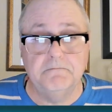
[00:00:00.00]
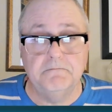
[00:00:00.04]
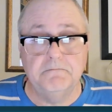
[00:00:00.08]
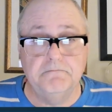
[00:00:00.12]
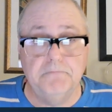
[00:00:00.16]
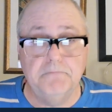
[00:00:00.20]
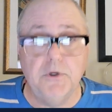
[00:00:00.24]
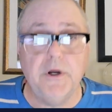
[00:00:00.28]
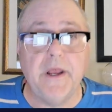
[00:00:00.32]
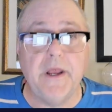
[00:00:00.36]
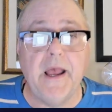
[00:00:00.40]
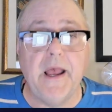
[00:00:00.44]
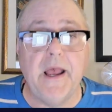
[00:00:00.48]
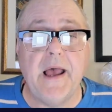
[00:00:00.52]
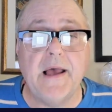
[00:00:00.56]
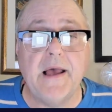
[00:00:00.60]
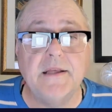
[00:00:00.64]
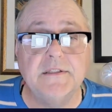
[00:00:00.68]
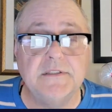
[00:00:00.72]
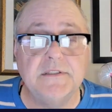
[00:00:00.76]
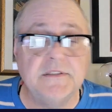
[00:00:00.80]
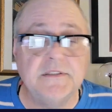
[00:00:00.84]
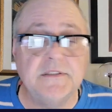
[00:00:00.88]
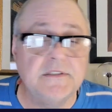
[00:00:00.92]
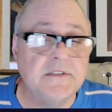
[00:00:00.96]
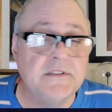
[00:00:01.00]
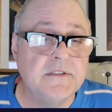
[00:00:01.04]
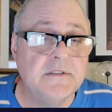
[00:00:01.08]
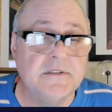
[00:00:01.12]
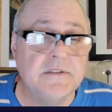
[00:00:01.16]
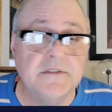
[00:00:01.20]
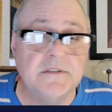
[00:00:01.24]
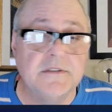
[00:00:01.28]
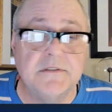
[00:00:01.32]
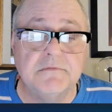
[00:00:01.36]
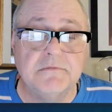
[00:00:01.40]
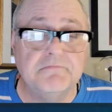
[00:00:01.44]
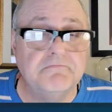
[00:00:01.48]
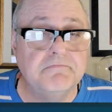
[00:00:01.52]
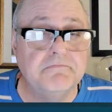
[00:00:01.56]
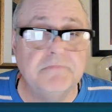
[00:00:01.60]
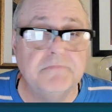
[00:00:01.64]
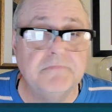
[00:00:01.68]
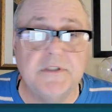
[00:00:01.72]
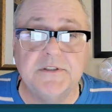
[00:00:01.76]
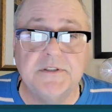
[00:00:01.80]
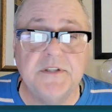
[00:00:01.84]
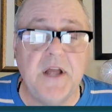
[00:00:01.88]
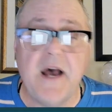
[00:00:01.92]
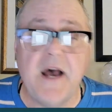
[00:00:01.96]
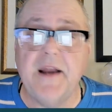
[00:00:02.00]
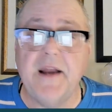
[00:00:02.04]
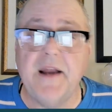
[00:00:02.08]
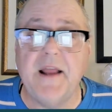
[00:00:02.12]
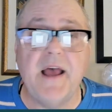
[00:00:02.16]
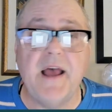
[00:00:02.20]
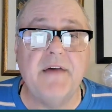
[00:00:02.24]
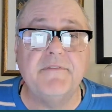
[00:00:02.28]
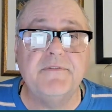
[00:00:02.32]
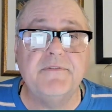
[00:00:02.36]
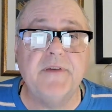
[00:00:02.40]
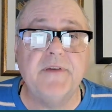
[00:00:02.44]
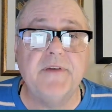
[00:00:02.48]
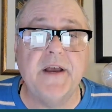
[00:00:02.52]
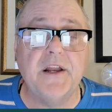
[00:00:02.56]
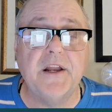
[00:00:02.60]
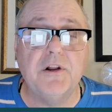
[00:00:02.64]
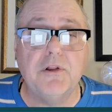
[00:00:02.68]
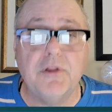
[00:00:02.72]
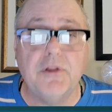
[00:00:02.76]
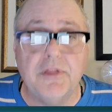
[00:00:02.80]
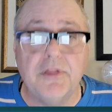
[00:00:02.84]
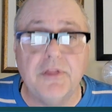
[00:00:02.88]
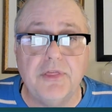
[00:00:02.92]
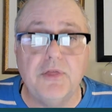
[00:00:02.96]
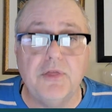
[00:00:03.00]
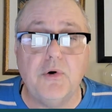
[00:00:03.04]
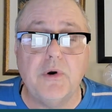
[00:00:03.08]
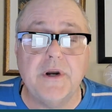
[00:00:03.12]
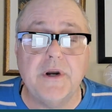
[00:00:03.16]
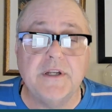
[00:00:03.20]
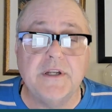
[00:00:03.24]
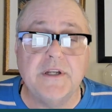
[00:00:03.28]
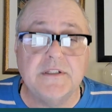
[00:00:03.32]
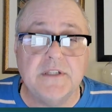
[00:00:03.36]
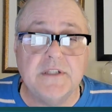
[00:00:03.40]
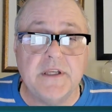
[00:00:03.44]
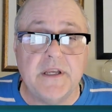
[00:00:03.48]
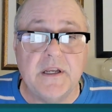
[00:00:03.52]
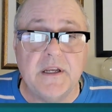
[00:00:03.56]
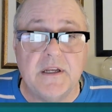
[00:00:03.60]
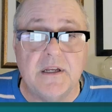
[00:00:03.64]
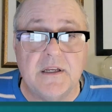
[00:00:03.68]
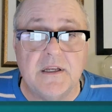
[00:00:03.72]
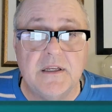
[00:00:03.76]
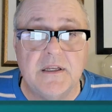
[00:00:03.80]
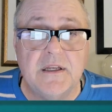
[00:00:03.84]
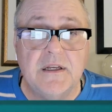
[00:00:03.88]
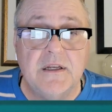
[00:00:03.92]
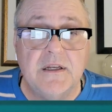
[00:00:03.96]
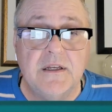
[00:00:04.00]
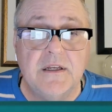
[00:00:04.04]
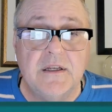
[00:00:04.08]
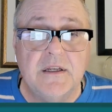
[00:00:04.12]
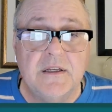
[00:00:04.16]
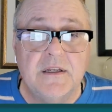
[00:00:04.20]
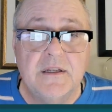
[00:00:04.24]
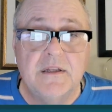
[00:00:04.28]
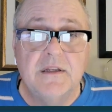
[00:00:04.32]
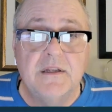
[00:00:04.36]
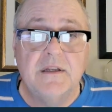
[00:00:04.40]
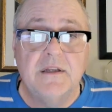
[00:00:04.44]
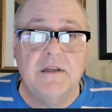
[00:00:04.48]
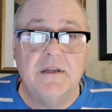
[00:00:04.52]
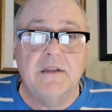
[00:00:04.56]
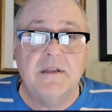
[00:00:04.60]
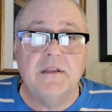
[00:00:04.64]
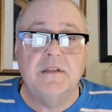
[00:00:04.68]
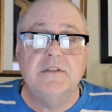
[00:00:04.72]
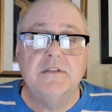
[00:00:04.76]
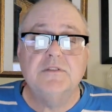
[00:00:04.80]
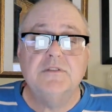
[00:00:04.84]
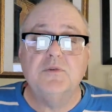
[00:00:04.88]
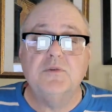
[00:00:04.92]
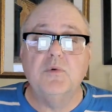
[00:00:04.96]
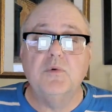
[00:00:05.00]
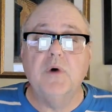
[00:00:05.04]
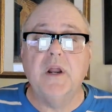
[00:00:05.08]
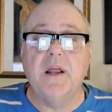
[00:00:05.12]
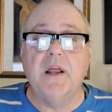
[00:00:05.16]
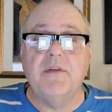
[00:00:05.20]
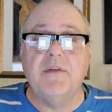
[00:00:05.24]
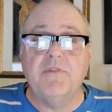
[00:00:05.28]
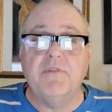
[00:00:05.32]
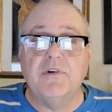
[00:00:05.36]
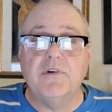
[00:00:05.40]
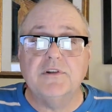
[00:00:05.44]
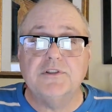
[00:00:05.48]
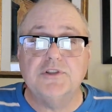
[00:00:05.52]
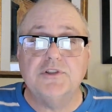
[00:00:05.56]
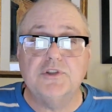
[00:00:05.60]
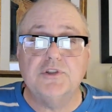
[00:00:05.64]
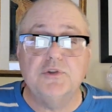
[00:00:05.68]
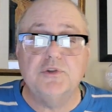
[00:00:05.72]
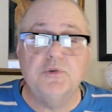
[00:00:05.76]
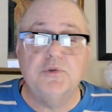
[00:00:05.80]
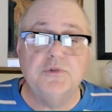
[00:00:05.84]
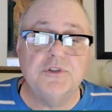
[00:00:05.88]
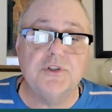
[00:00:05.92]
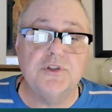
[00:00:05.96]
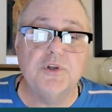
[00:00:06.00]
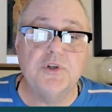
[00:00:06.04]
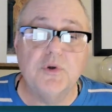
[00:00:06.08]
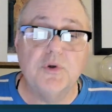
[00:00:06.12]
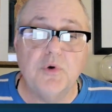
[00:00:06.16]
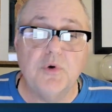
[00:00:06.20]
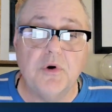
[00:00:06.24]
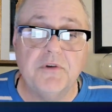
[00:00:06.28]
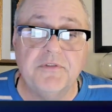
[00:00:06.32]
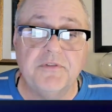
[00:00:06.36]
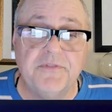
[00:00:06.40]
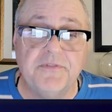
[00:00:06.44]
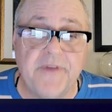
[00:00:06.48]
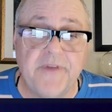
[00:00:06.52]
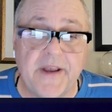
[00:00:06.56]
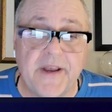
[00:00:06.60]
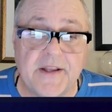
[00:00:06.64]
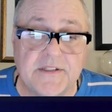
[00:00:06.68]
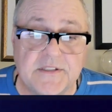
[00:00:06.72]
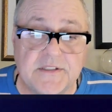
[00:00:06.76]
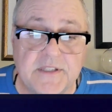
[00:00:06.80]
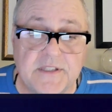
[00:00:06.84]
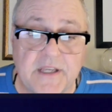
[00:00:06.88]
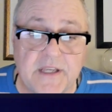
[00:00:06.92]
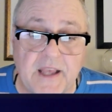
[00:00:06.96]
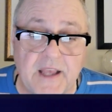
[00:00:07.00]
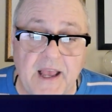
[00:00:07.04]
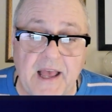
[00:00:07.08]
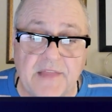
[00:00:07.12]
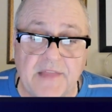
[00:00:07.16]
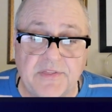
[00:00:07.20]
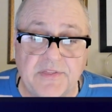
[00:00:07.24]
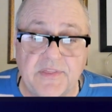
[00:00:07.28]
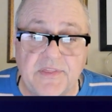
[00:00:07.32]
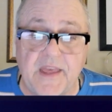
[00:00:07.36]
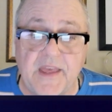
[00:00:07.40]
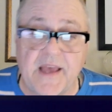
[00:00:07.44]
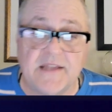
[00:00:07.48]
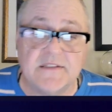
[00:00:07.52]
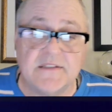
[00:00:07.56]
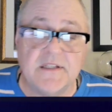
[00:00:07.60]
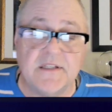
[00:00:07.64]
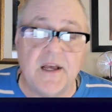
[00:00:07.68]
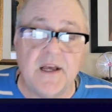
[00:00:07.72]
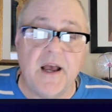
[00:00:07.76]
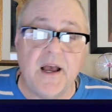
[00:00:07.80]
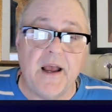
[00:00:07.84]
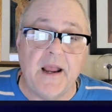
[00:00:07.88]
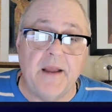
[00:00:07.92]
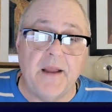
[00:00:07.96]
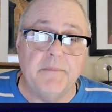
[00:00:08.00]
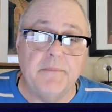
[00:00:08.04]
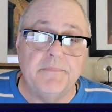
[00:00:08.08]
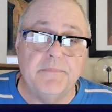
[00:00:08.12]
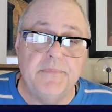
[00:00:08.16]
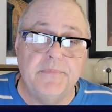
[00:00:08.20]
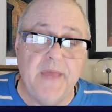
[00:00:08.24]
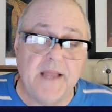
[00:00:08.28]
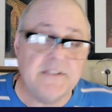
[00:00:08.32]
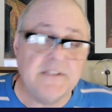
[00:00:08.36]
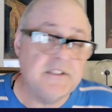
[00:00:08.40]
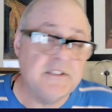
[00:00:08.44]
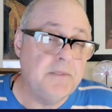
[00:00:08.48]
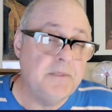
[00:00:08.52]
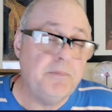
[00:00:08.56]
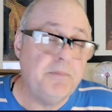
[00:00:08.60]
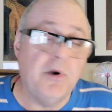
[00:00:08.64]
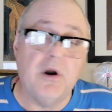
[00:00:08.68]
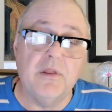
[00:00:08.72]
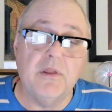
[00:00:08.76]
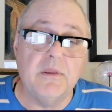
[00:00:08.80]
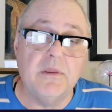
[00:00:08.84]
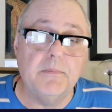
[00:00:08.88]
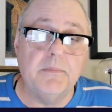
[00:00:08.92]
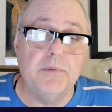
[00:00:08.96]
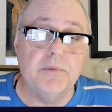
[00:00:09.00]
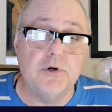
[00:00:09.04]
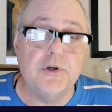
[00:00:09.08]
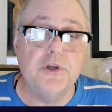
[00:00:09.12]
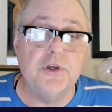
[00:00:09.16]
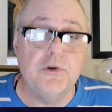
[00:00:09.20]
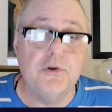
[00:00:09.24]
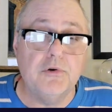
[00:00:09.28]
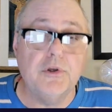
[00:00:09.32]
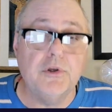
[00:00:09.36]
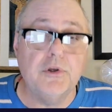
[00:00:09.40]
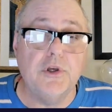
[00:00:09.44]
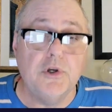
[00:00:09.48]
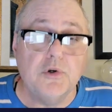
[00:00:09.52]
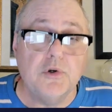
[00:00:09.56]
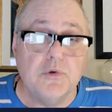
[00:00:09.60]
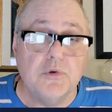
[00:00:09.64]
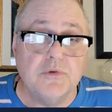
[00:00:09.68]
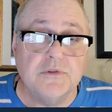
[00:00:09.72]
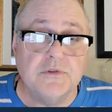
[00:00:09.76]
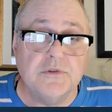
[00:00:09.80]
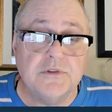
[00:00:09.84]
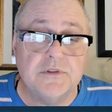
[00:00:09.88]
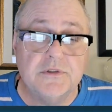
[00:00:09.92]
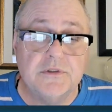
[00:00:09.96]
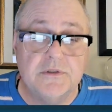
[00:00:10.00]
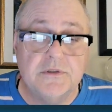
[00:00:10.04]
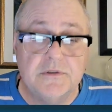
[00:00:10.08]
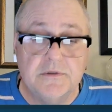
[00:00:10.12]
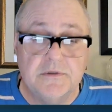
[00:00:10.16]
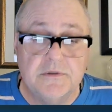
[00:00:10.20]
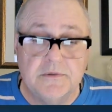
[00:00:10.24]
Book does not have final authority. It's whatever suits your fancy at that time. That's the part of the book you'll use.